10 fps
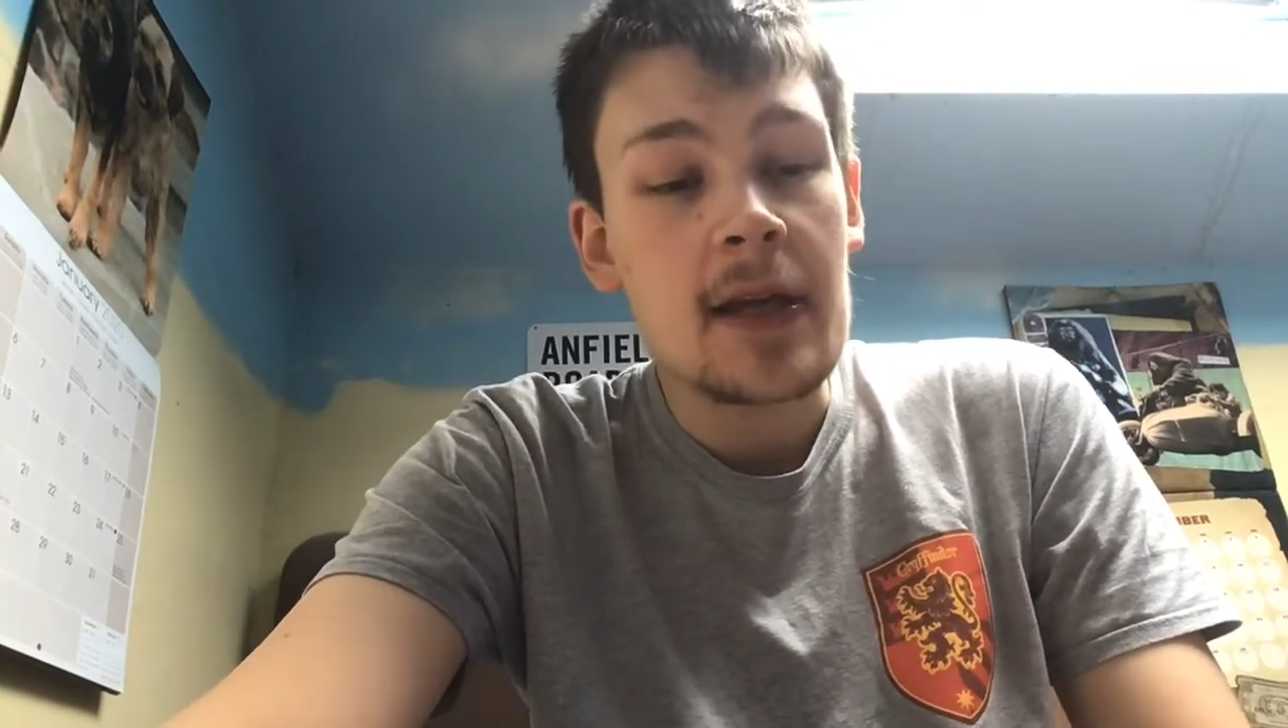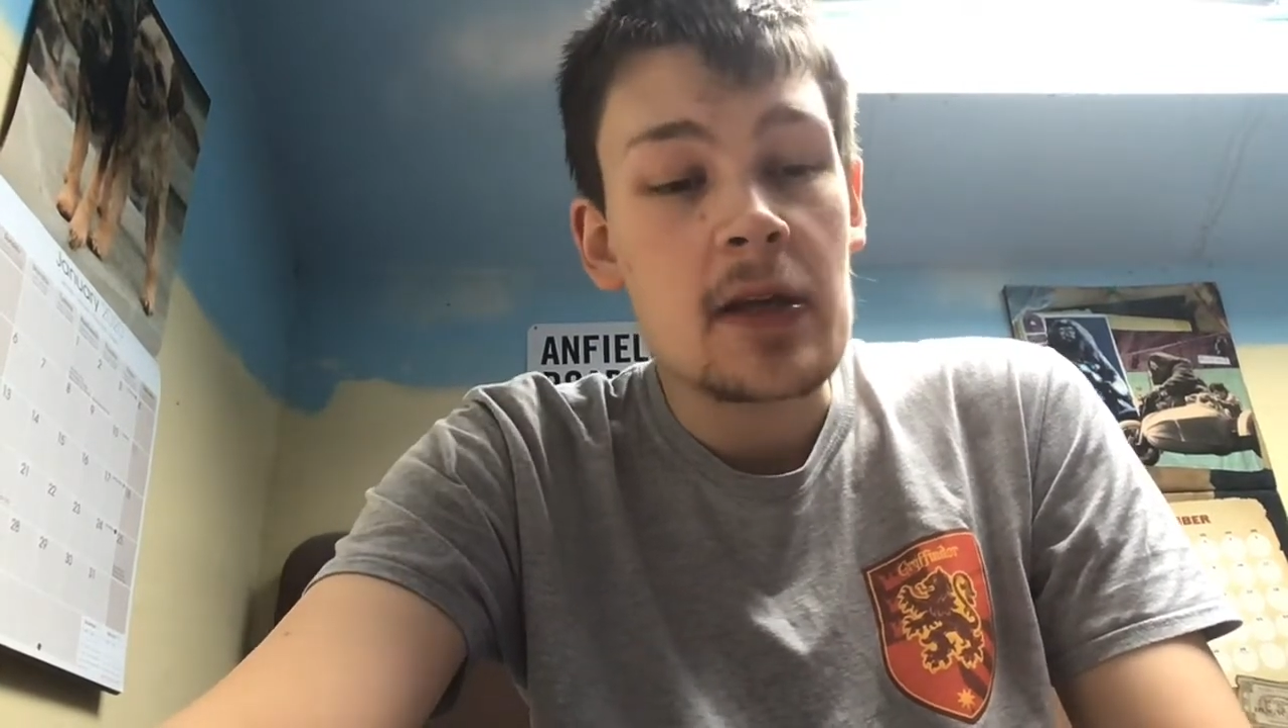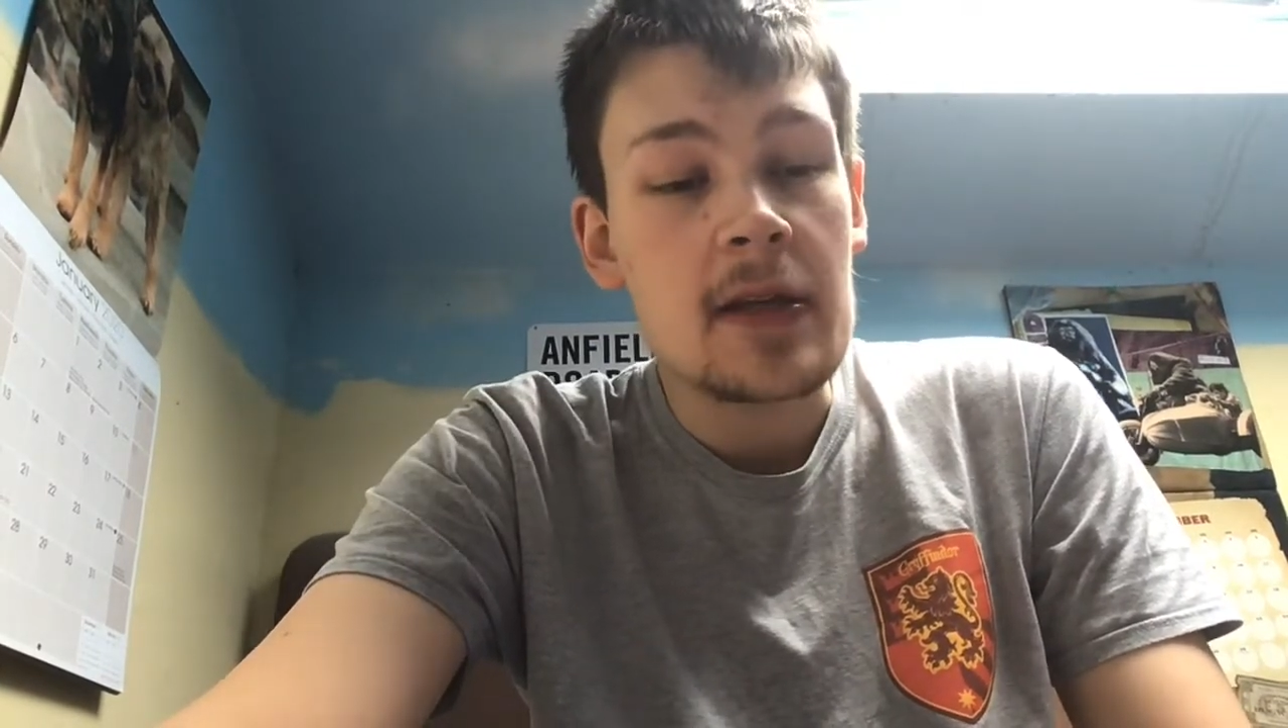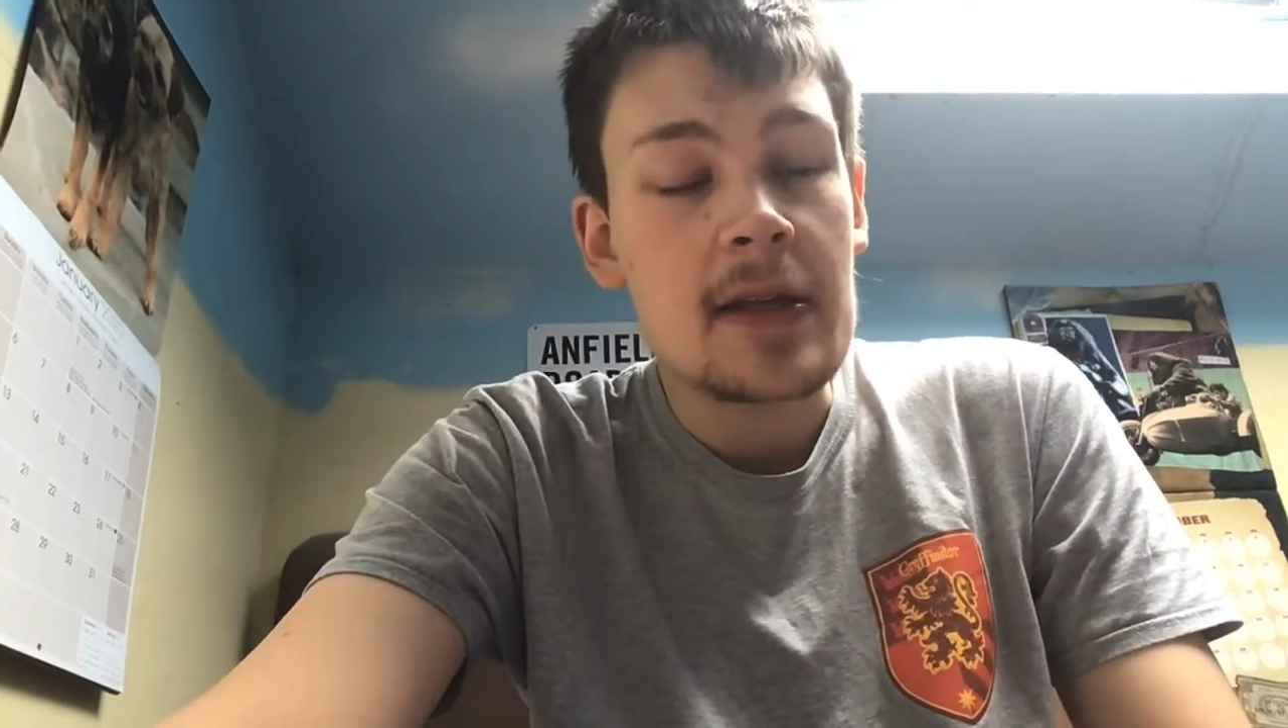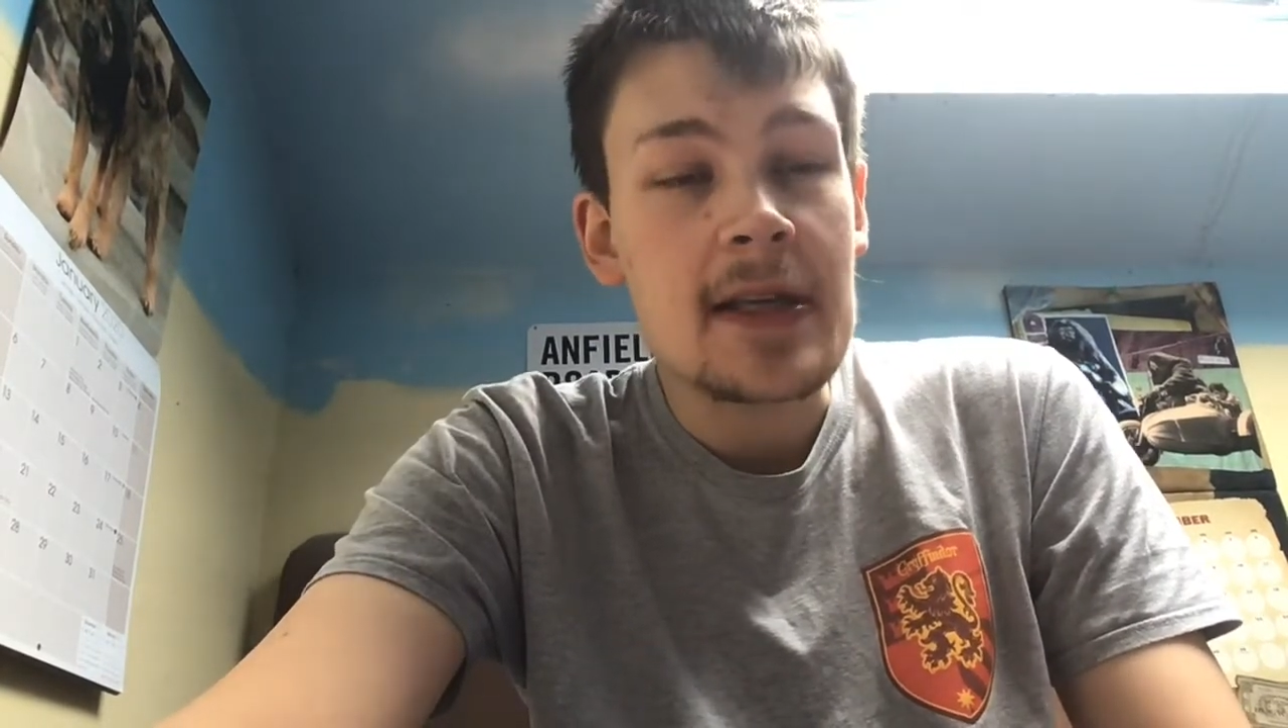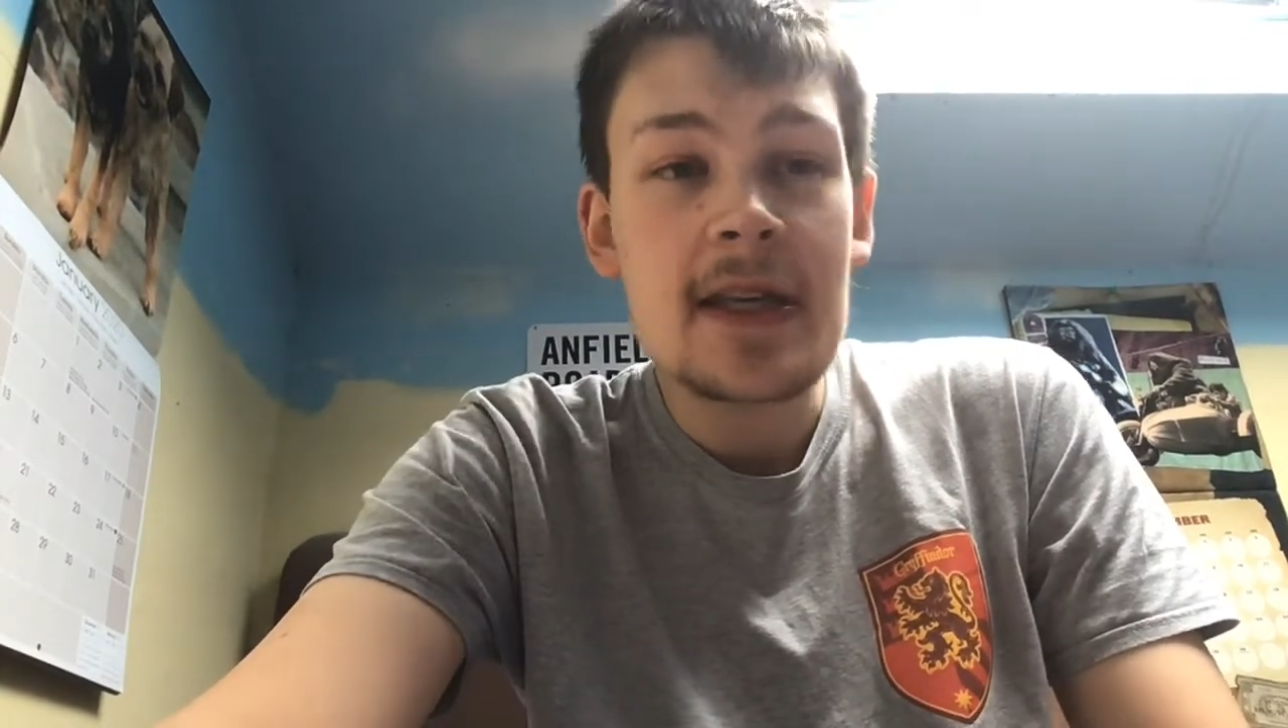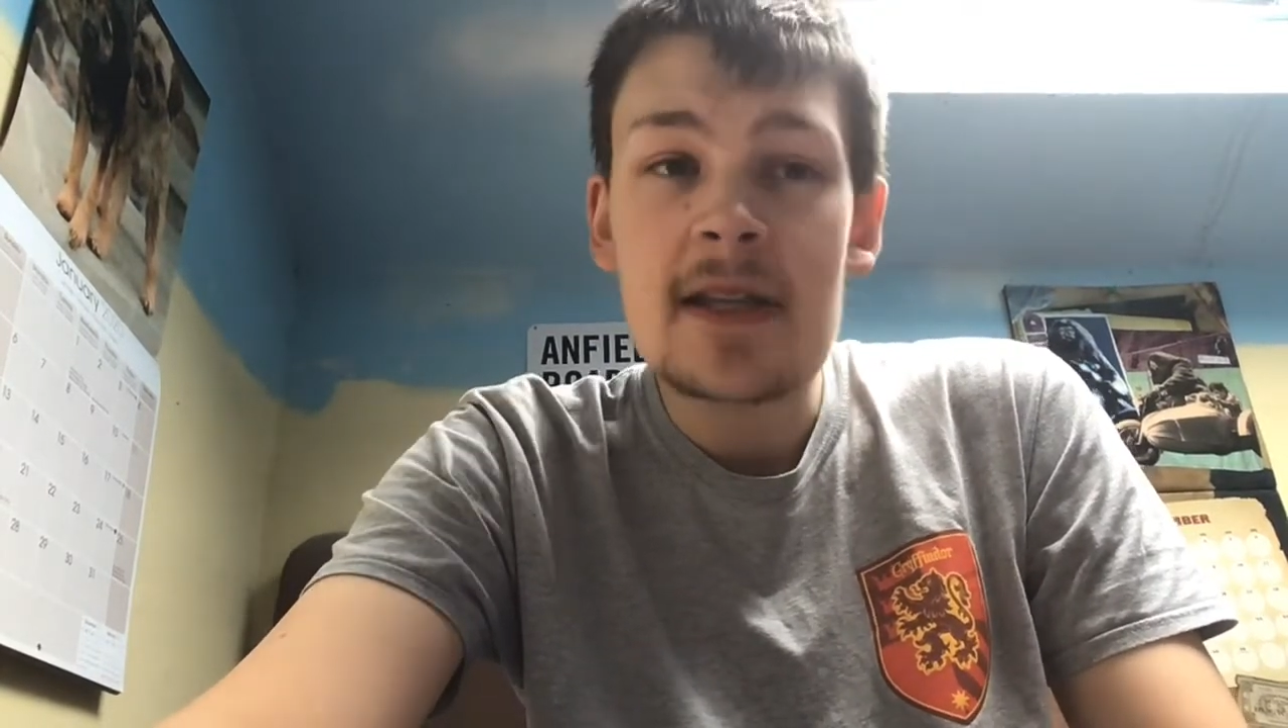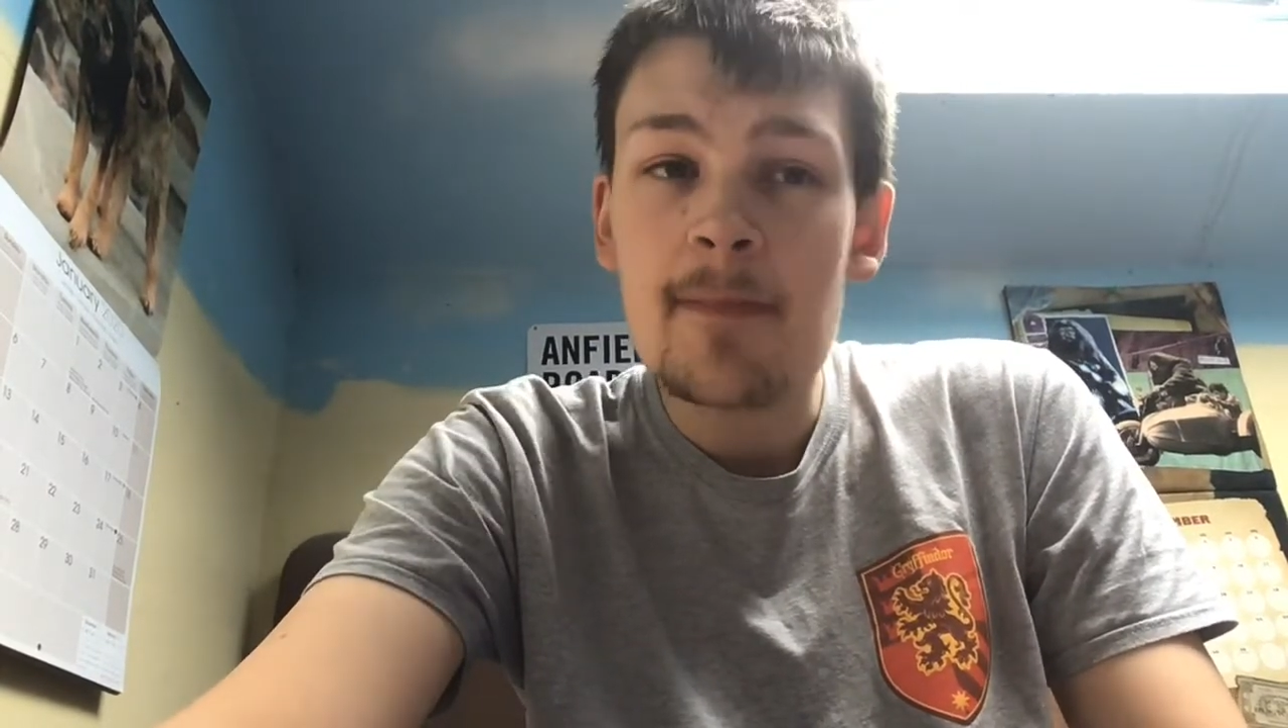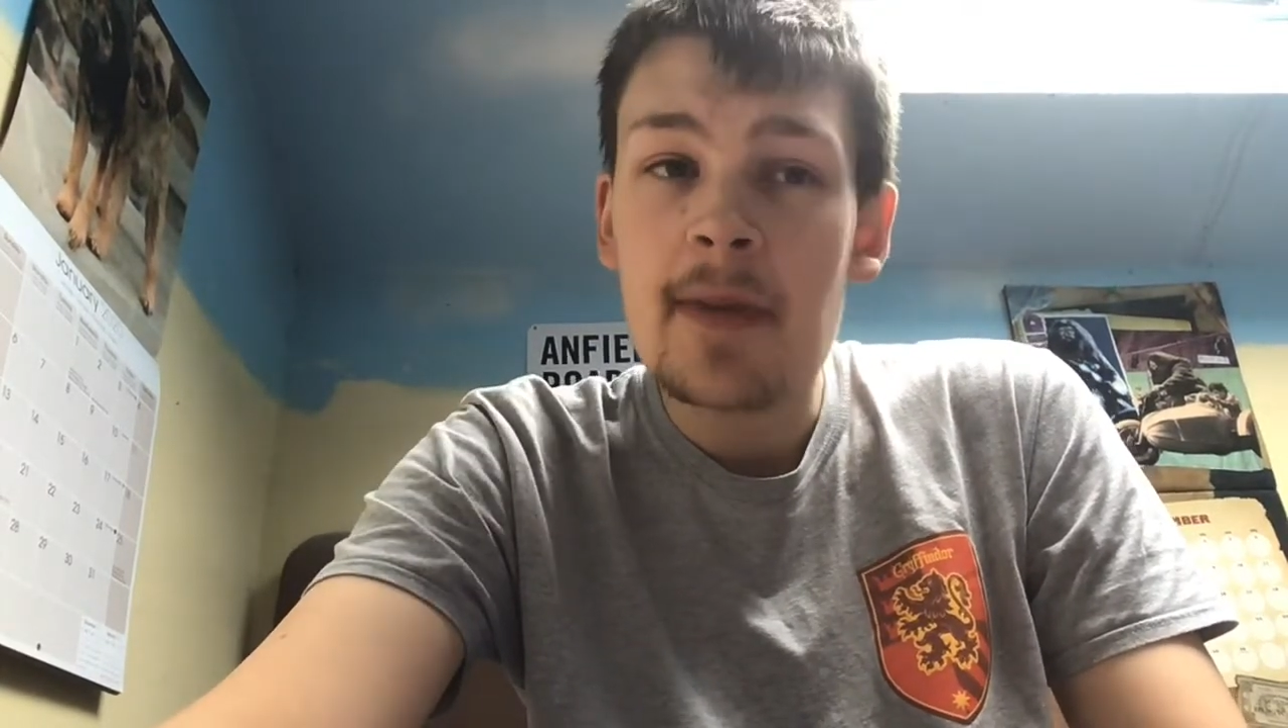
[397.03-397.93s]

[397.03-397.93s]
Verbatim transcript: he's a